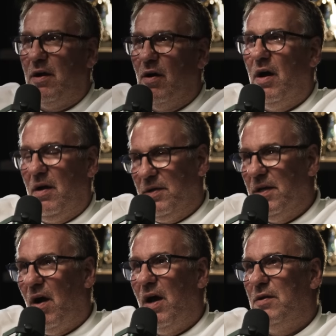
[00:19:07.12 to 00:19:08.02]
I got,
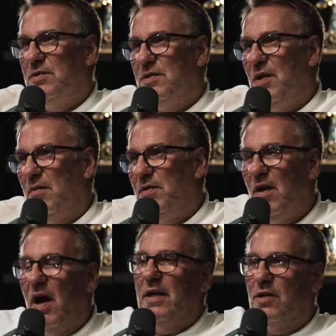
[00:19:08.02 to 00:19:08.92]
you know, I used to, you
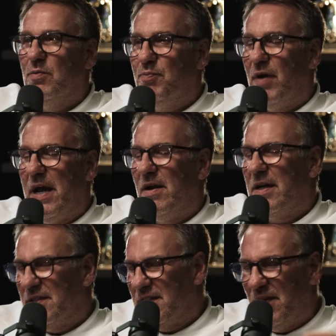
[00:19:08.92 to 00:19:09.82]
know, I had a good brain.
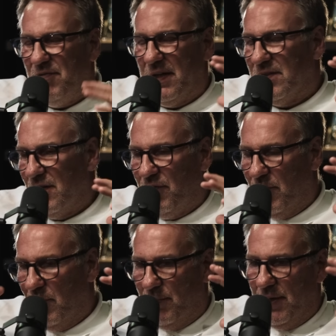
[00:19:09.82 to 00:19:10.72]
I could see things on a
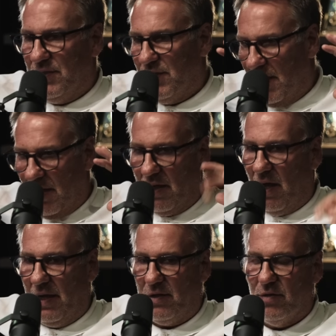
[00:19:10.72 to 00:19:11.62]
football pitch. I, I,
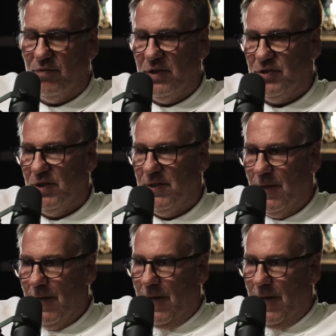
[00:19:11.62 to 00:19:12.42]
I had good vision.